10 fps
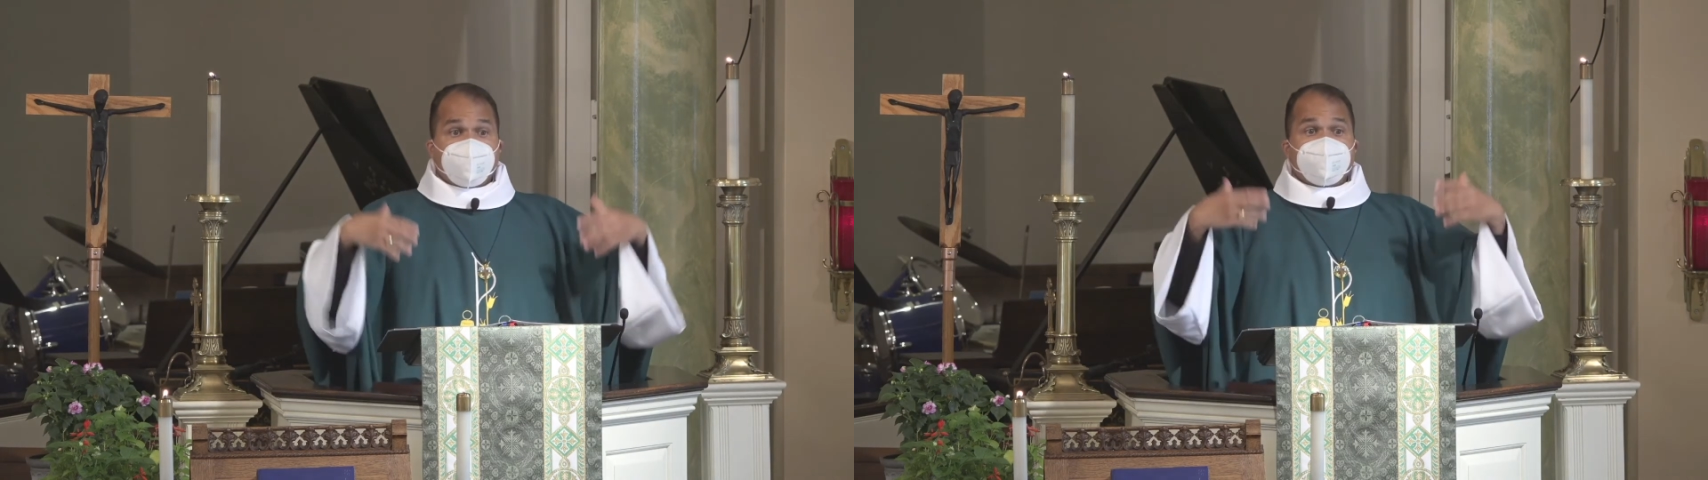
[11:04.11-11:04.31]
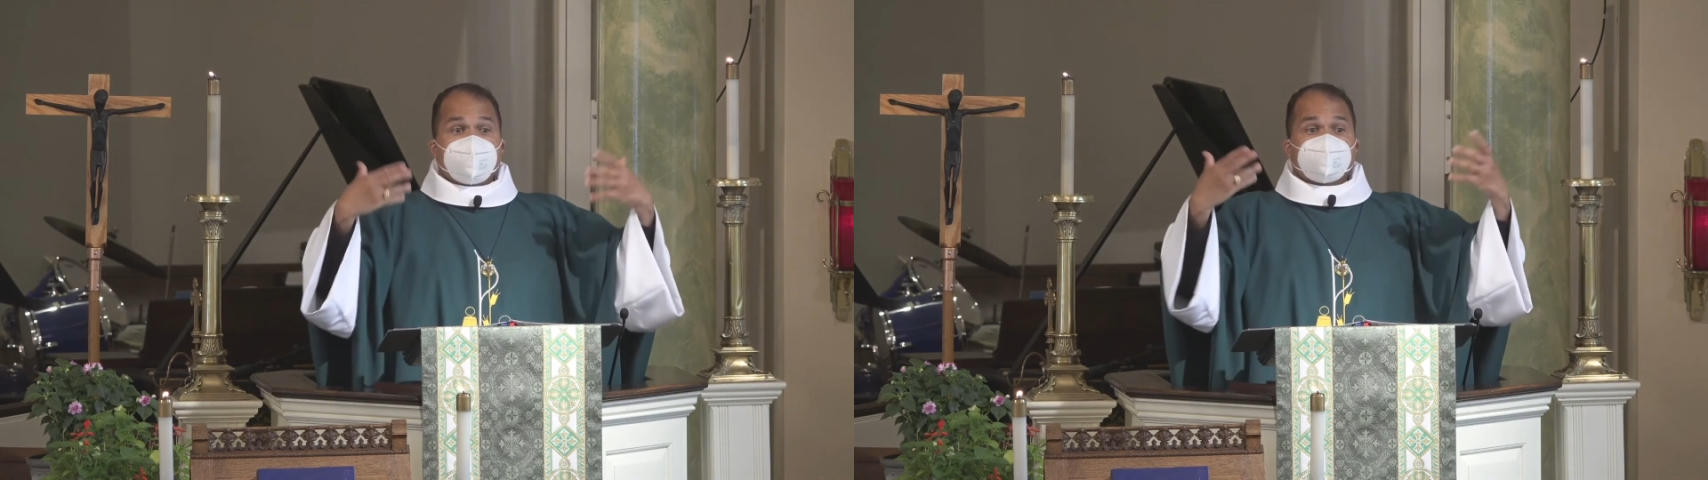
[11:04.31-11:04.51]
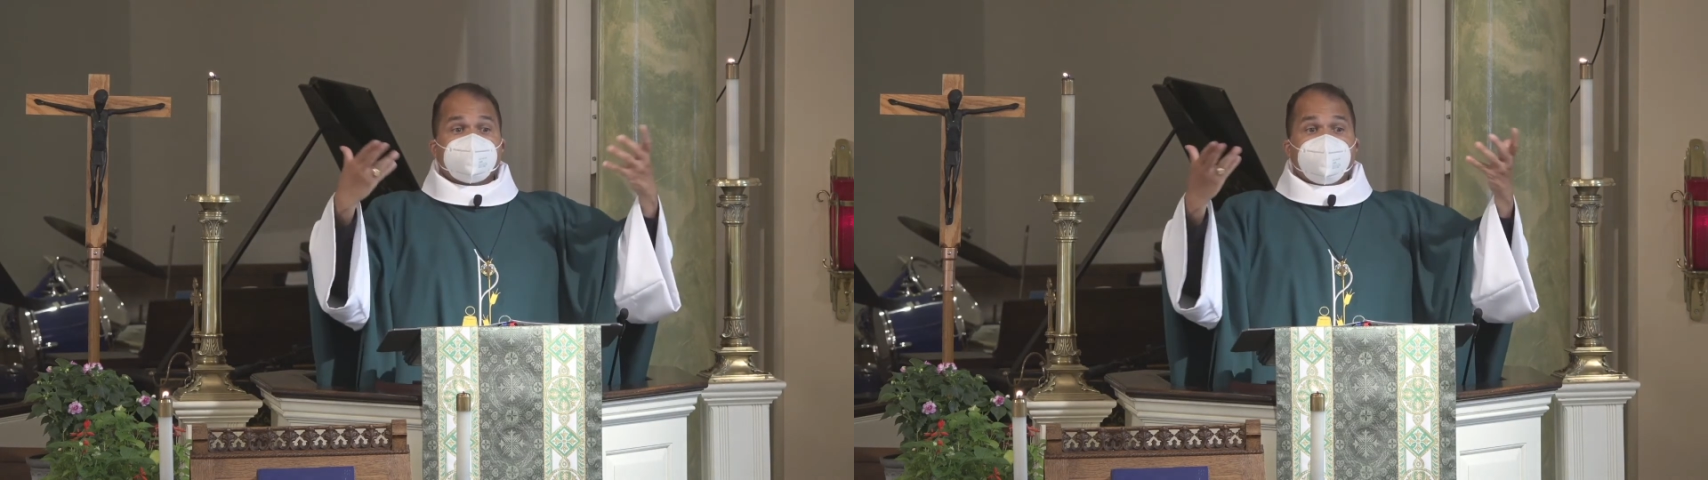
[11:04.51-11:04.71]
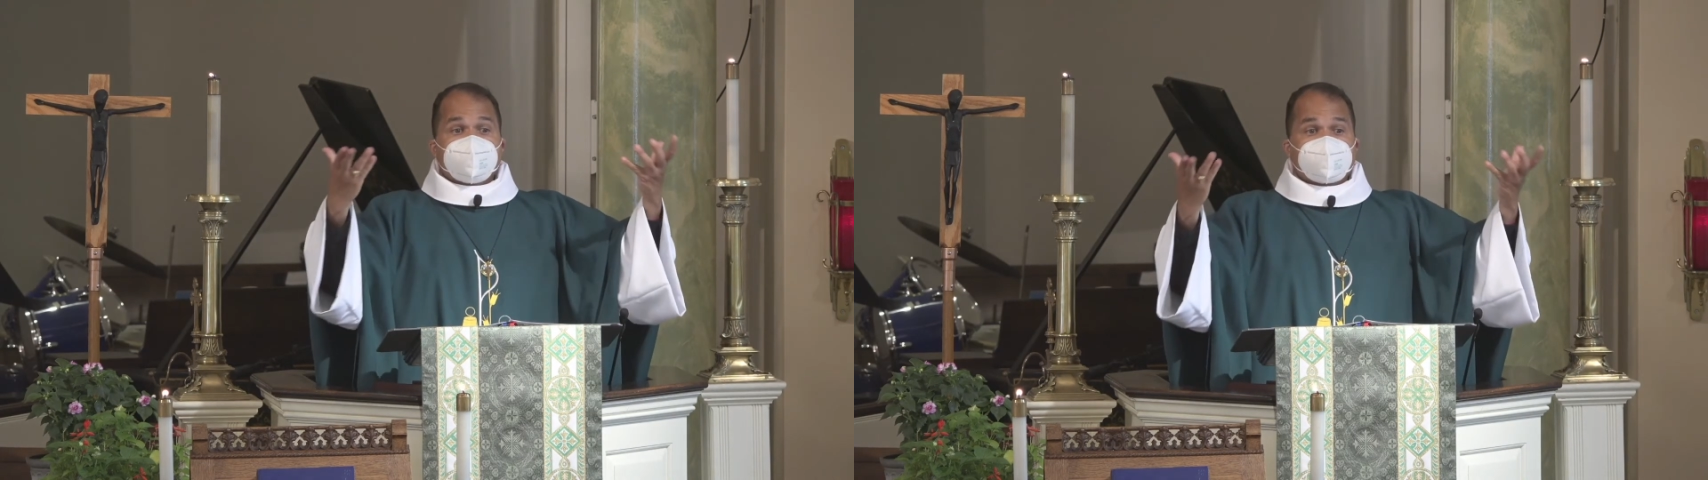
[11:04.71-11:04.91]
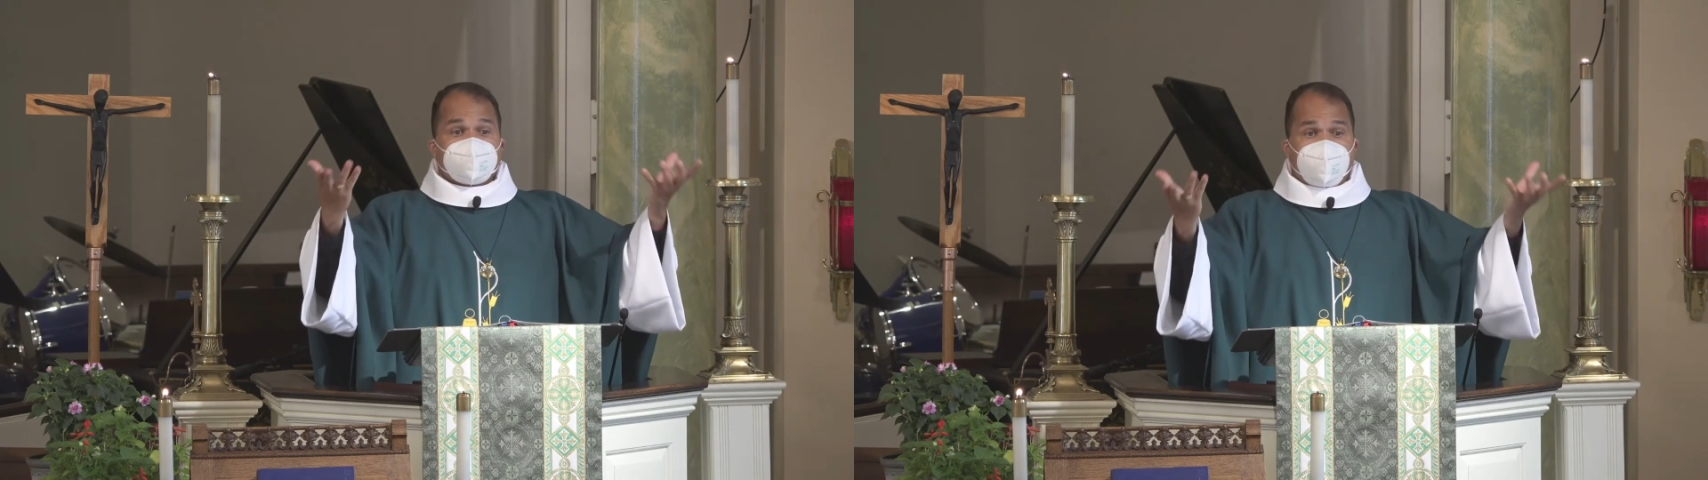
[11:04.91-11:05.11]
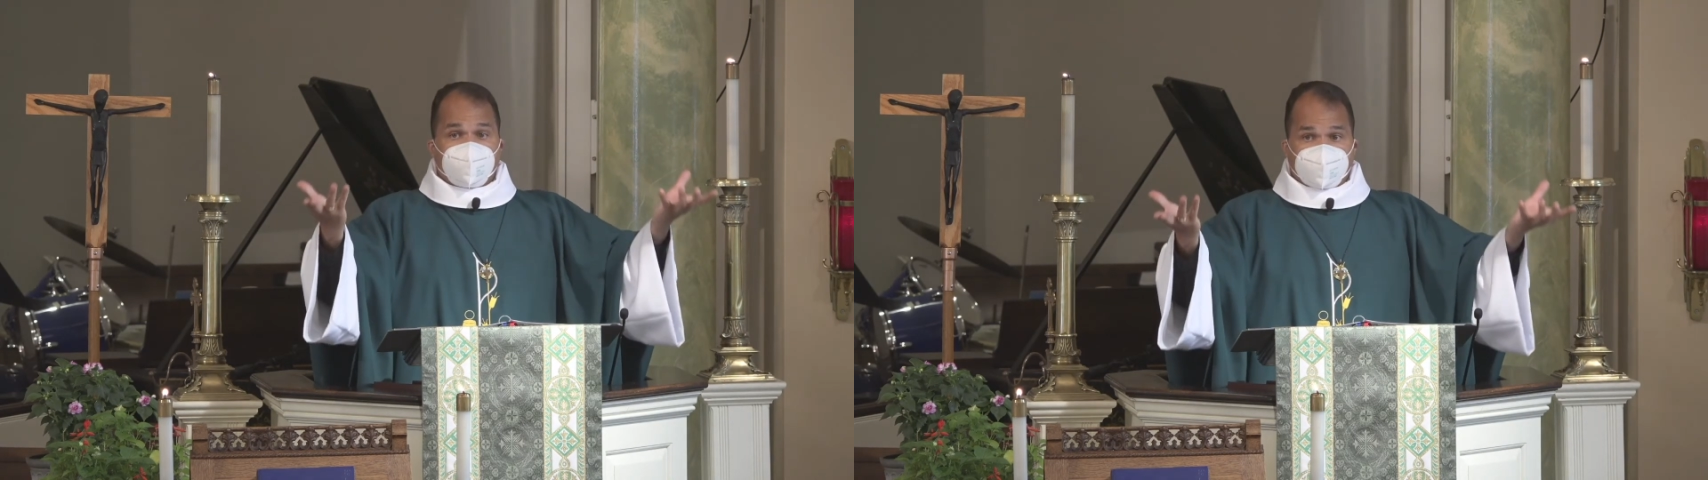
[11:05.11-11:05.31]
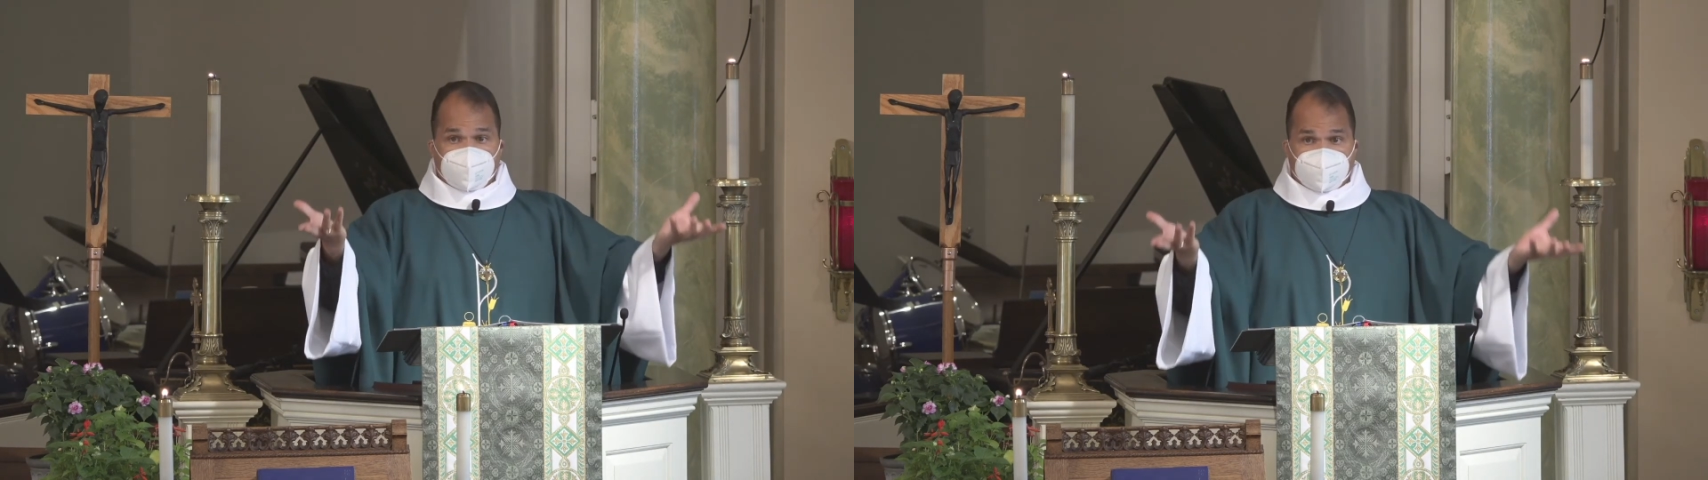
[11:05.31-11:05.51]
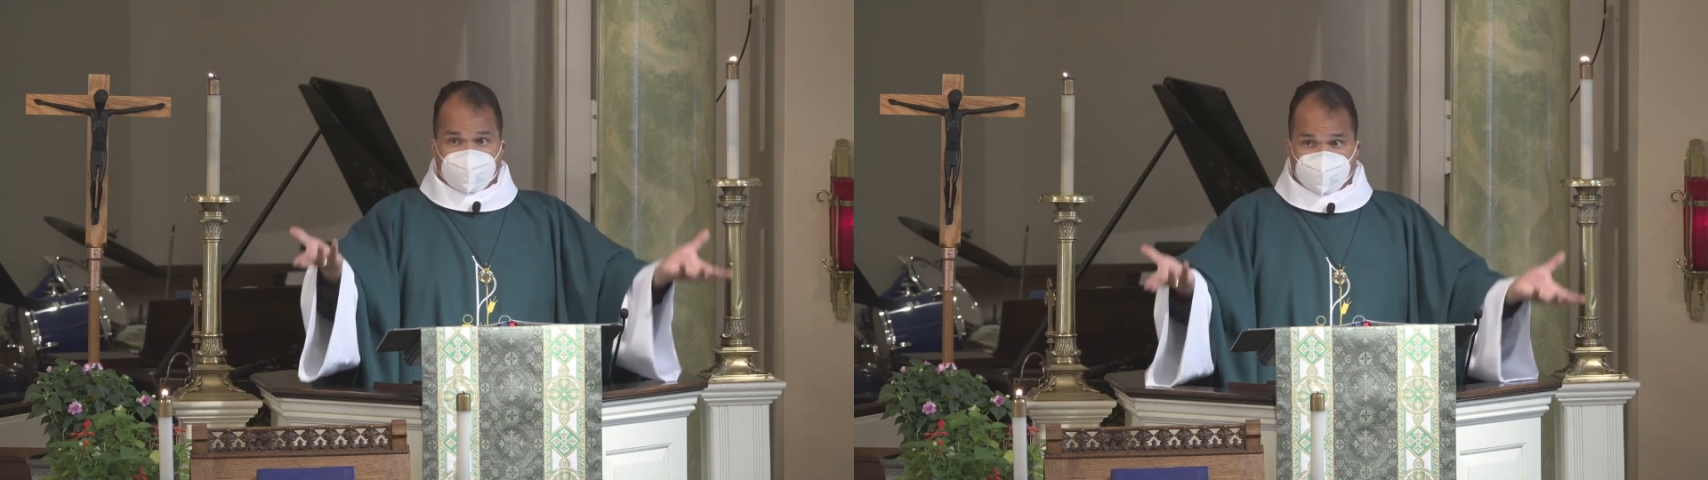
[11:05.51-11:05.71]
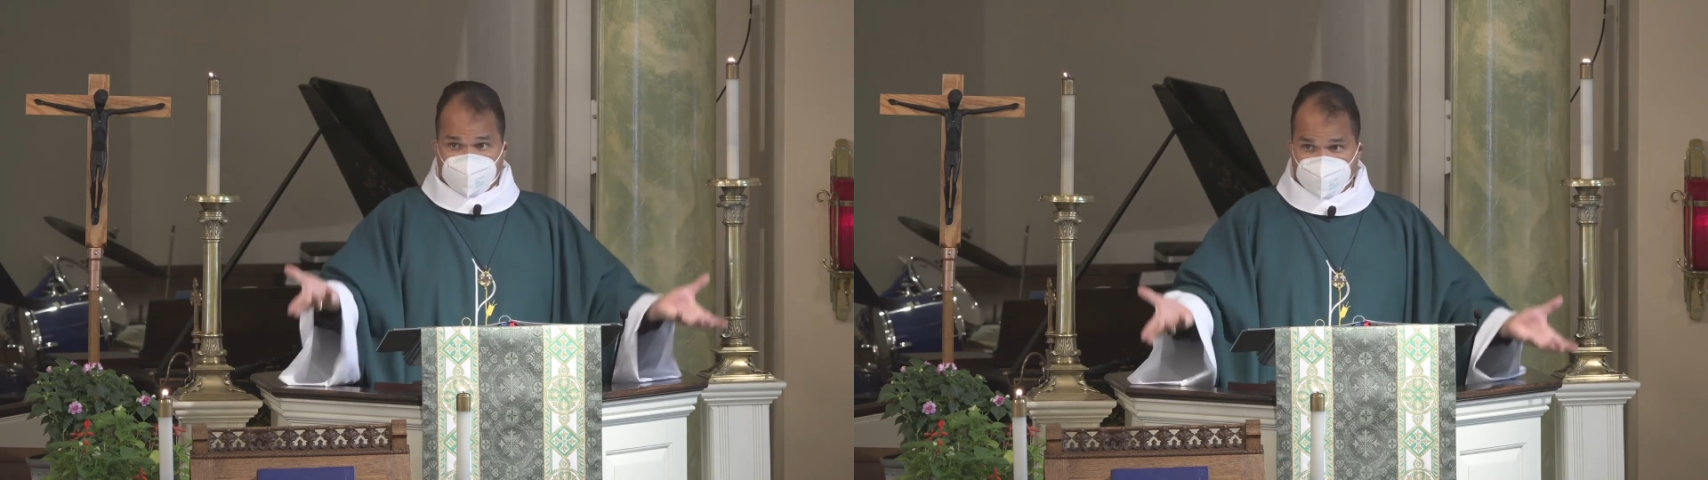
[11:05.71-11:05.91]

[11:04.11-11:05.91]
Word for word: to us in our lives.